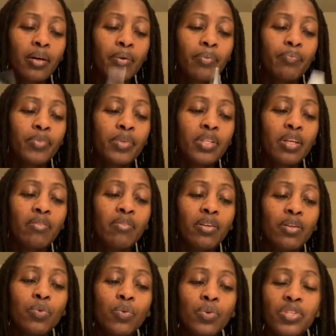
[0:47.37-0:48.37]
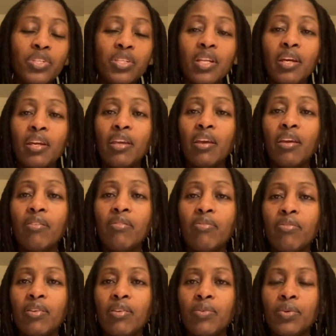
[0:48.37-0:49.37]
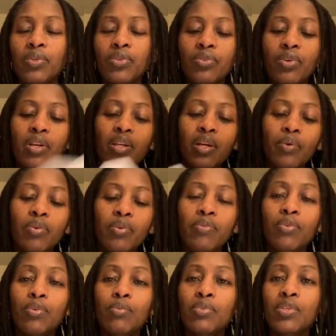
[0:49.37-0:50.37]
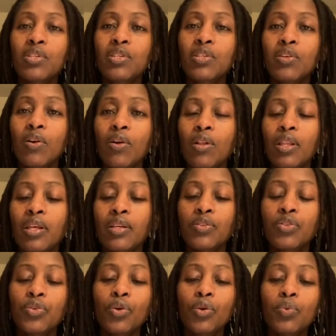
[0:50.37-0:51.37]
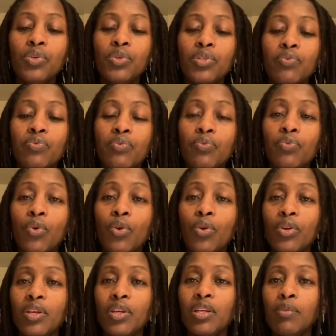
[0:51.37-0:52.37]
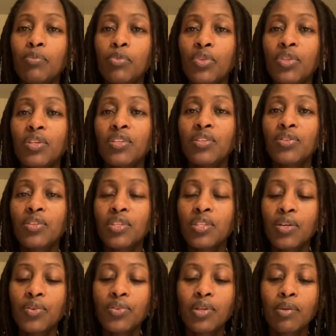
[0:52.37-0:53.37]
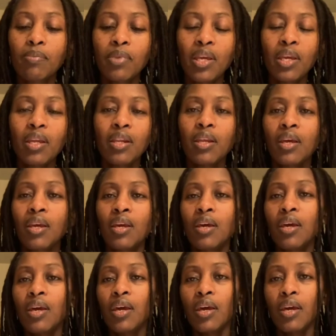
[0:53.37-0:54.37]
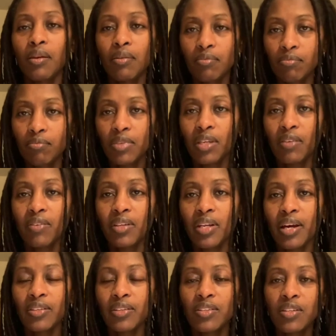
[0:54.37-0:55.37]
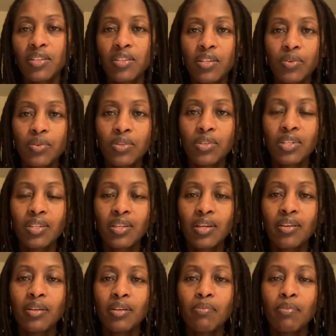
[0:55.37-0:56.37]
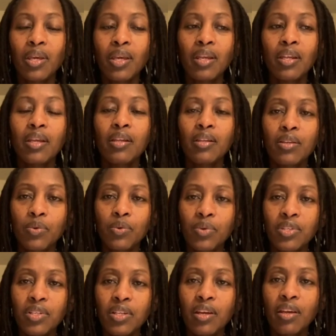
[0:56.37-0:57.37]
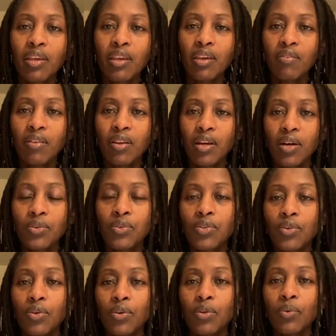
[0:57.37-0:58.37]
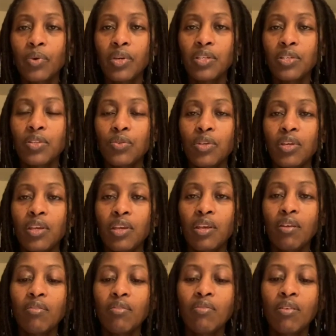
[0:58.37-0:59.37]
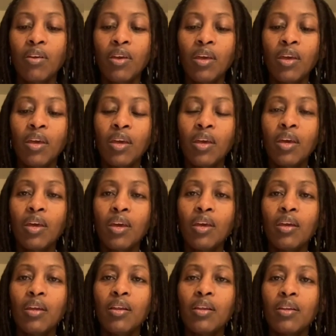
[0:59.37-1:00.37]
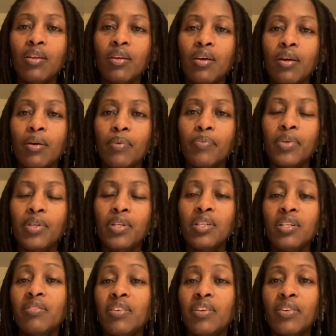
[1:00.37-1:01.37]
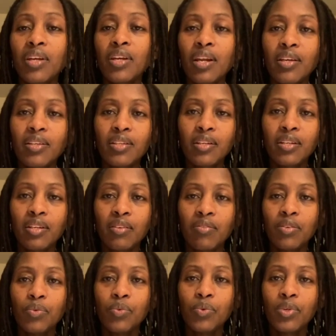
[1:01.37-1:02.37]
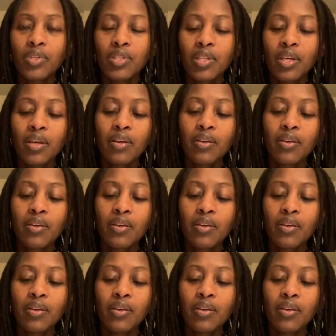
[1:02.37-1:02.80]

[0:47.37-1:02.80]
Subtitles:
David was in a cave. He was running away from Saul, and Saul was following him with his 3,000 men, and David had 600 men, and he was in a cave, and how Saul went into the cave, and he didn't even realize that David was there.